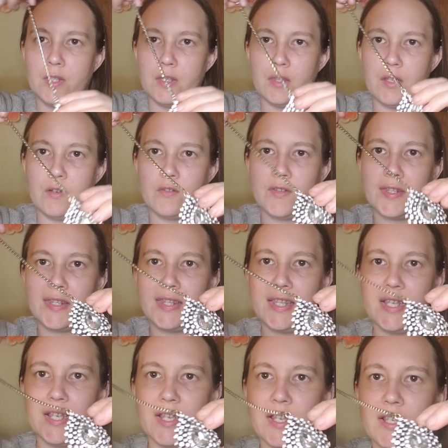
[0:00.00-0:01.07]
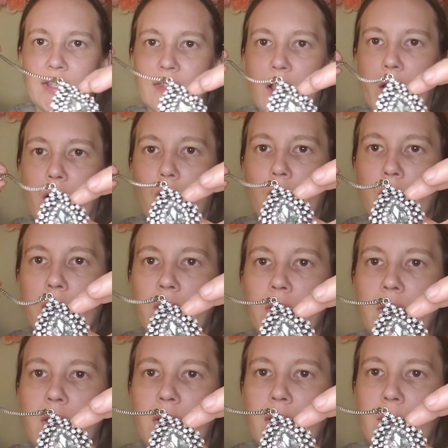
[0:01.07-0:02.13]
And there's this. I got it in
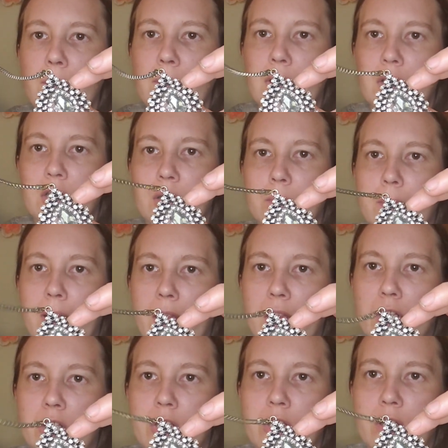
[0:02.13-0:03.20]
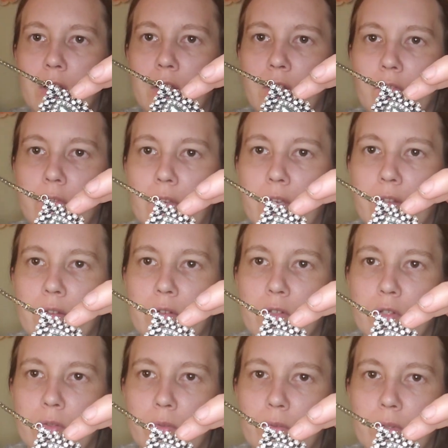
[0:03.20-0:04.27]
like a mishmash of other
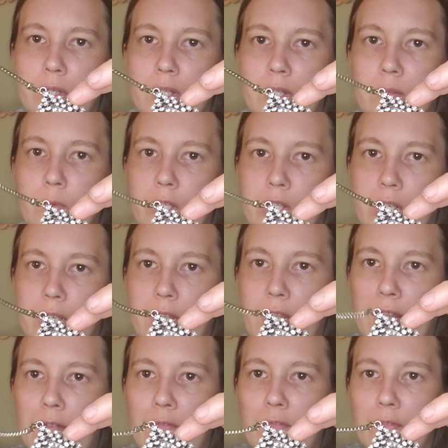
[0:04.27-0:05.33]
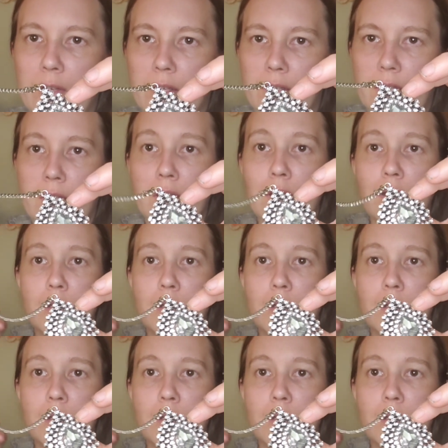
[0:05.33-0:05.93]
jewelry, which I can't find.